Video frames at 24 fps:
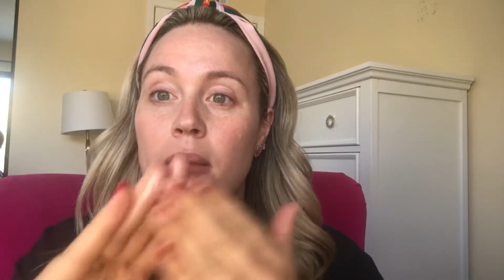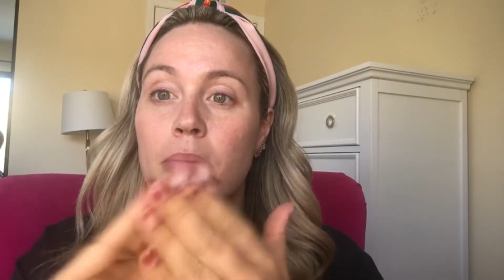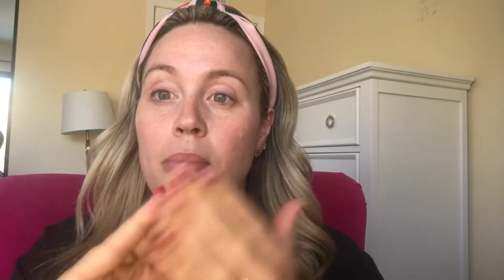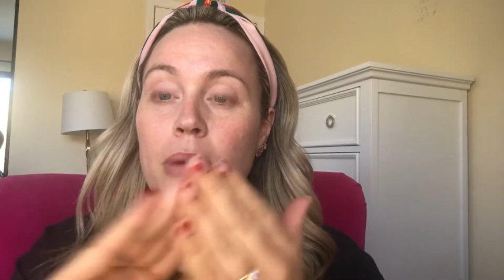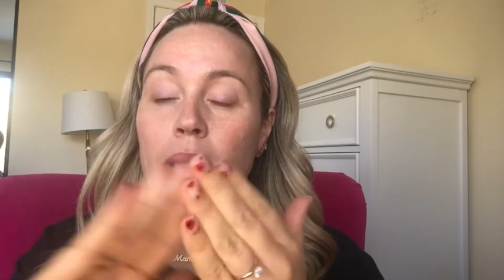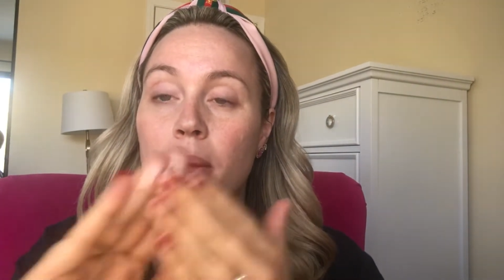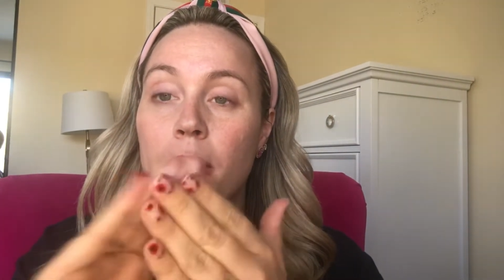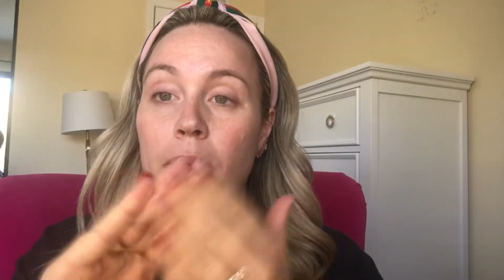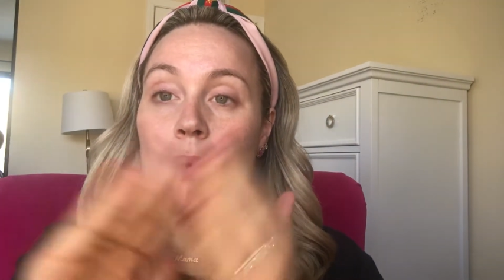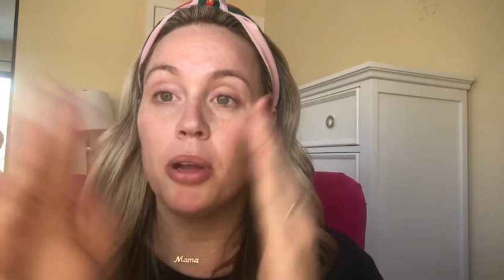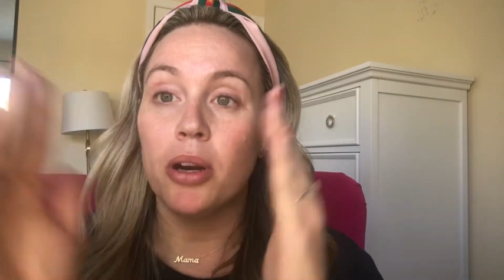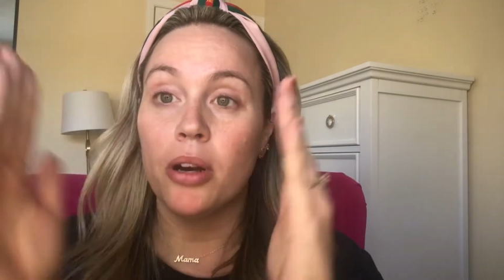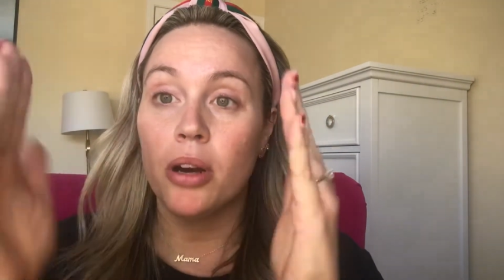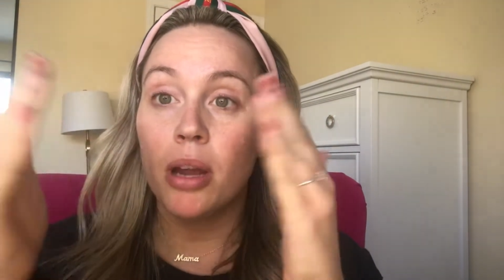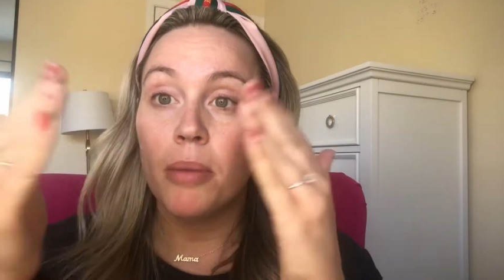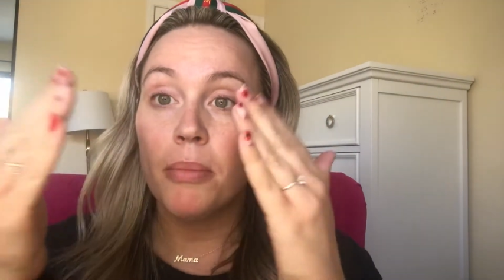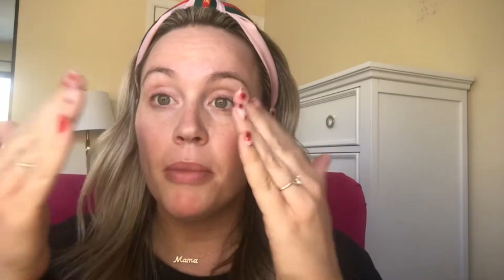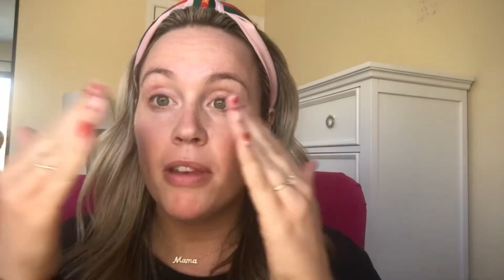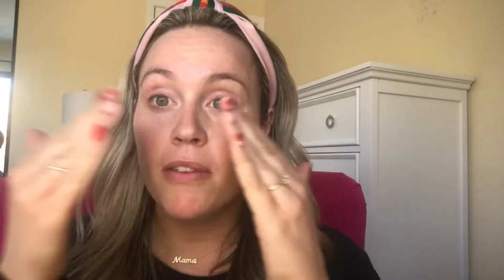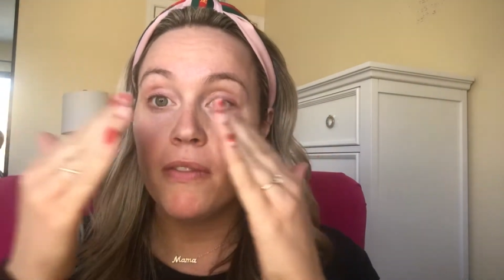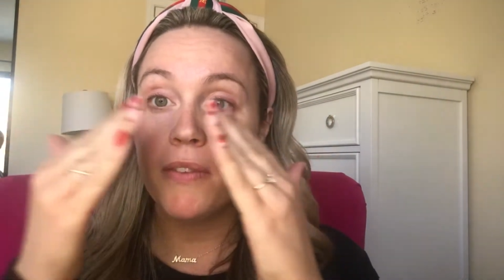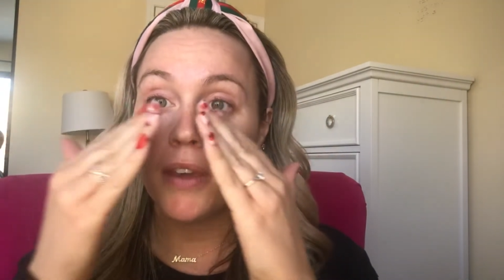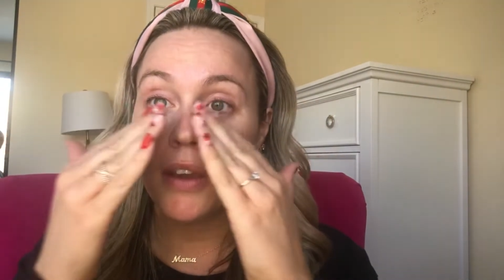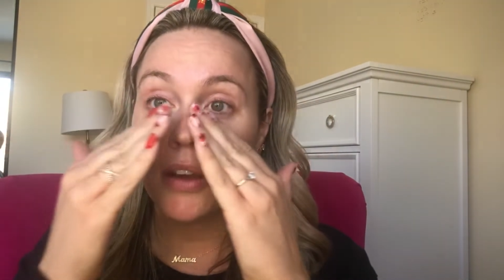I'm going to put her on
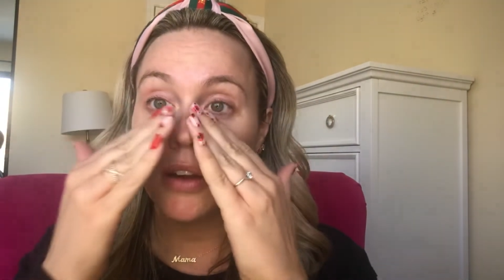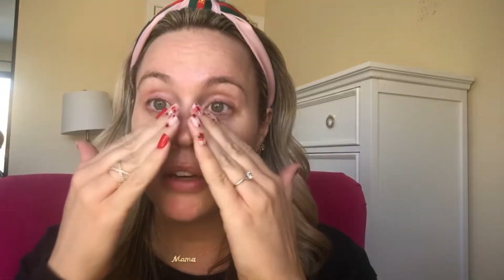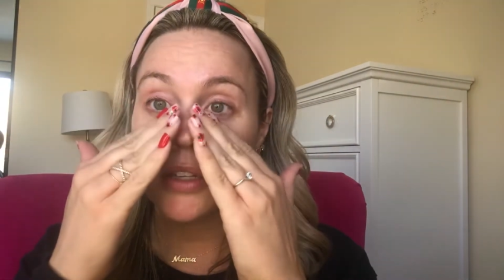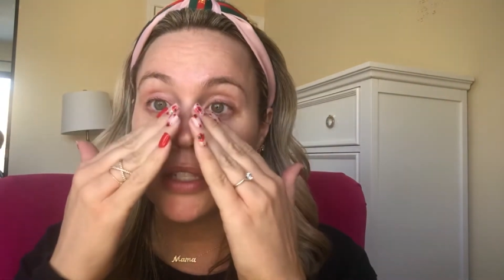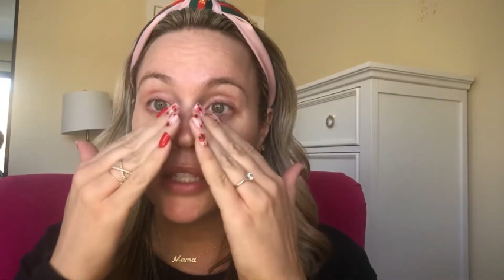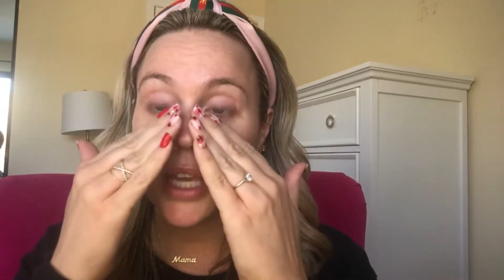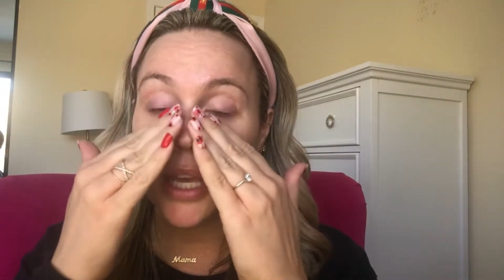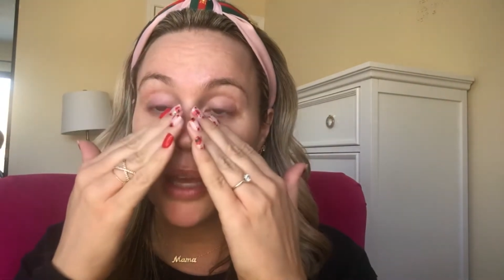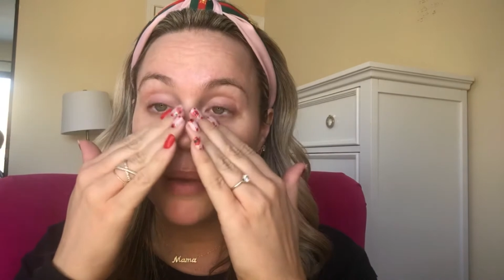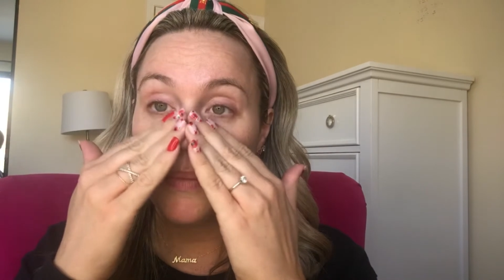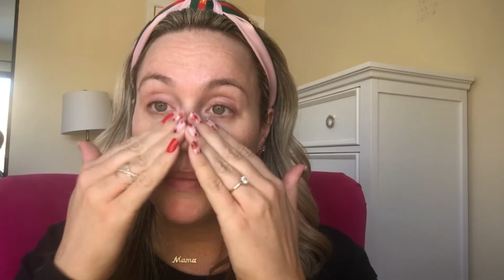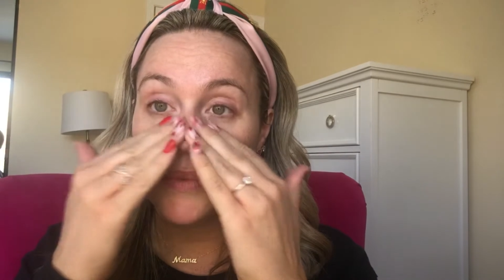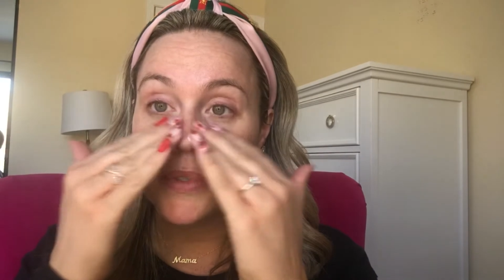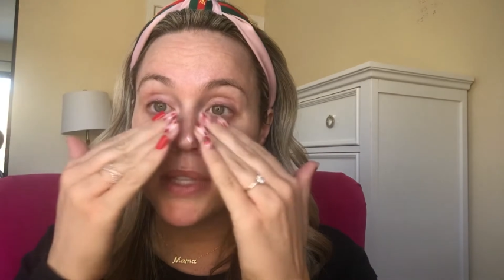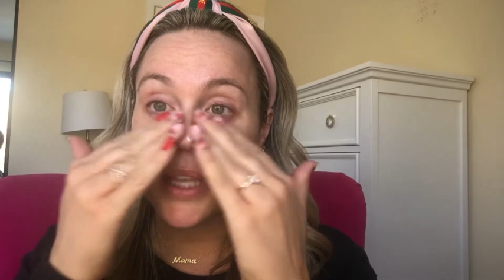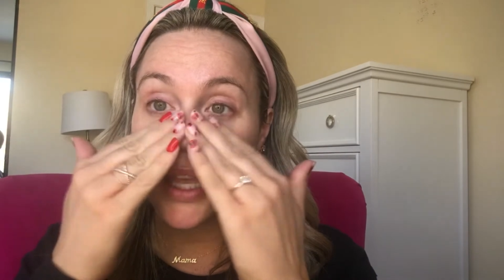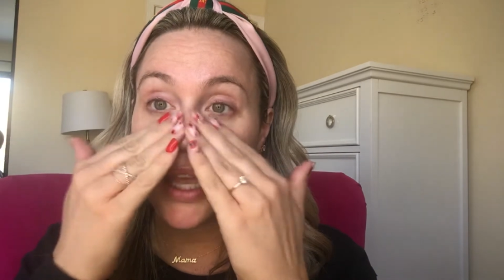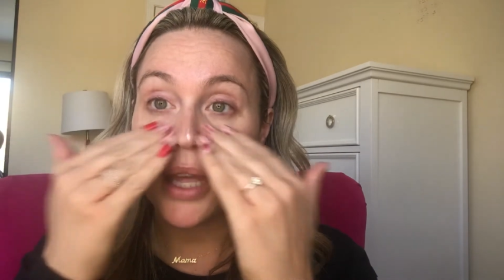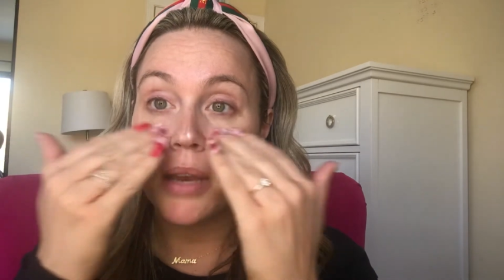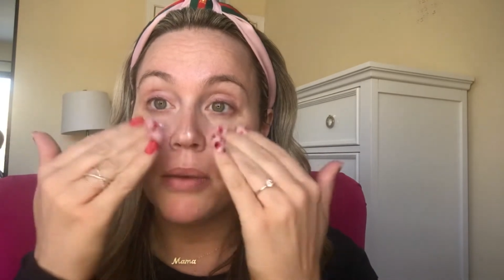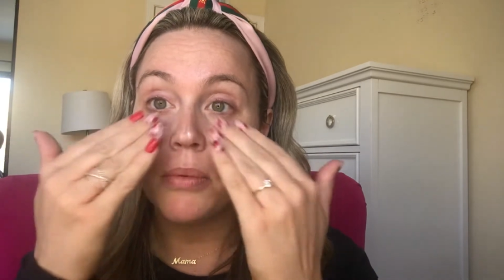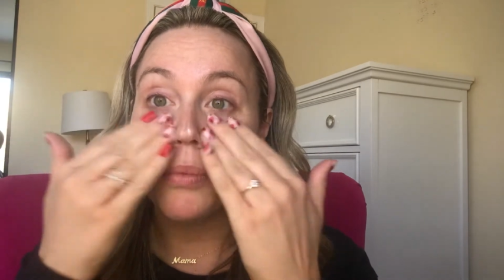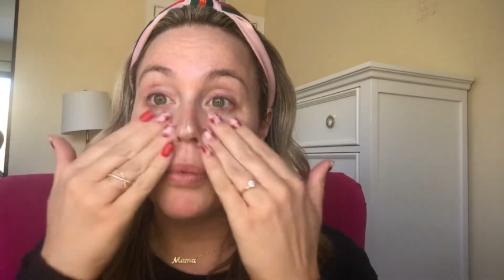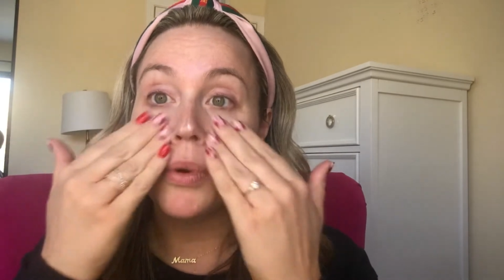my fingertips
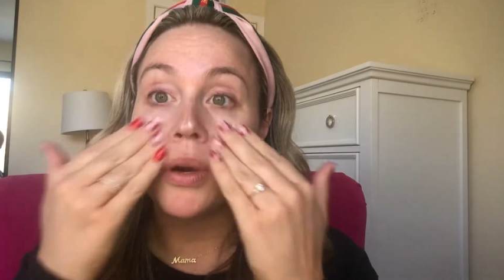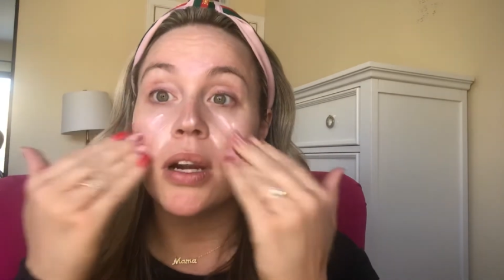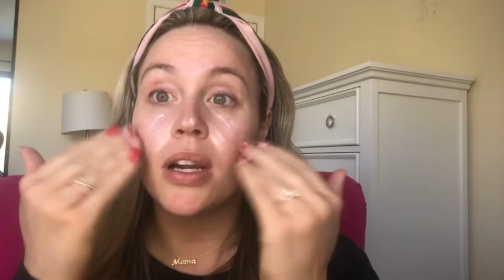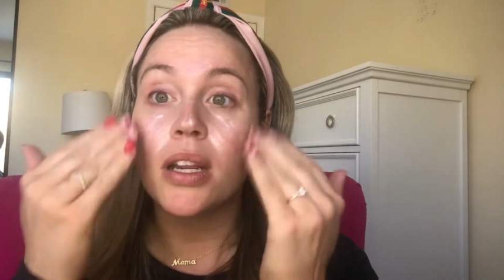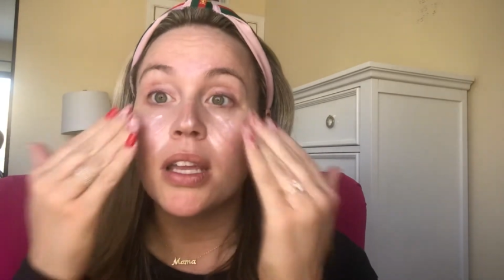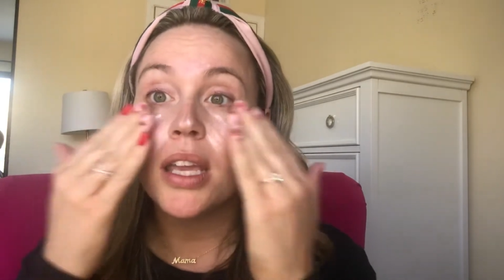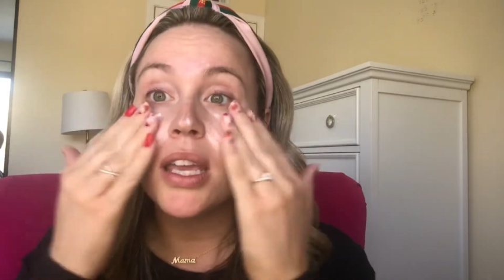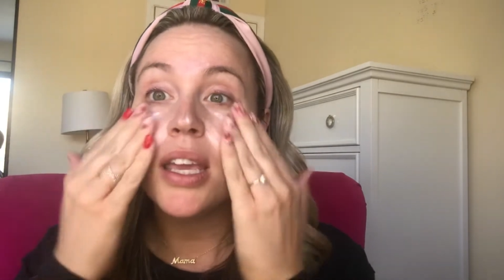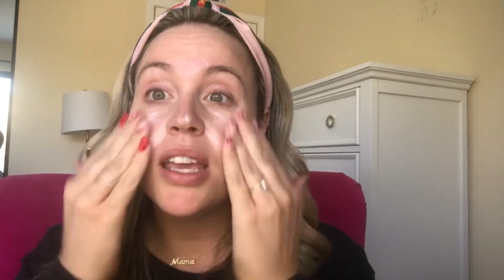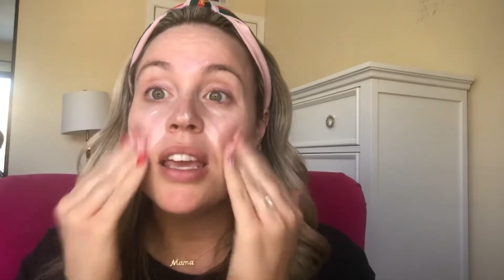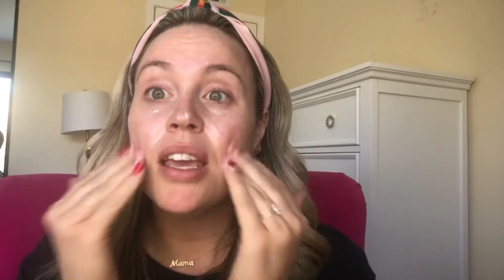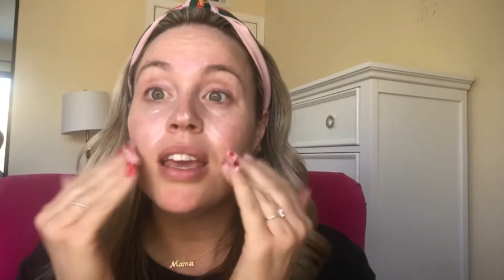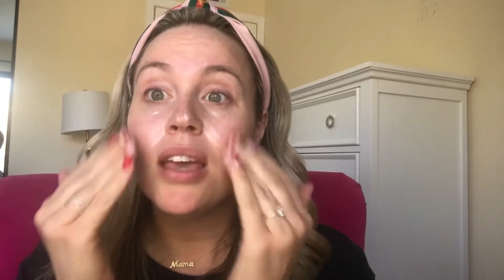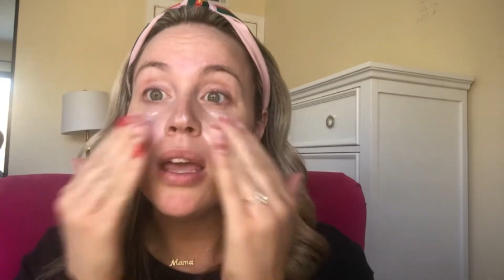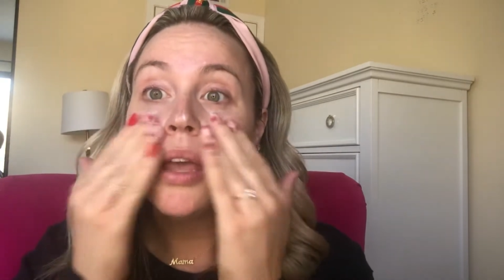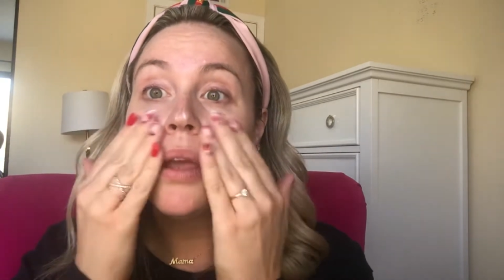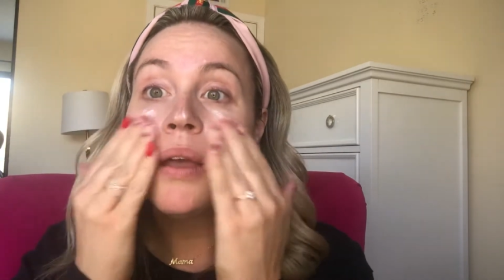and working